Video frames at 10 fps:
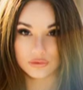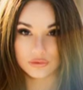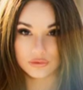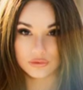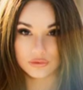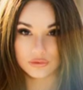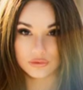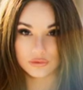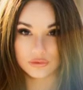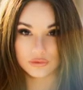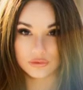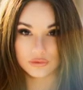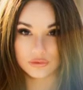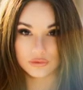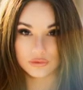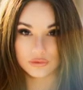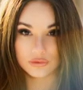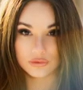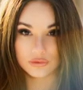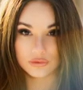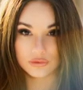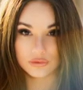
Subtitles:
(no one is talking)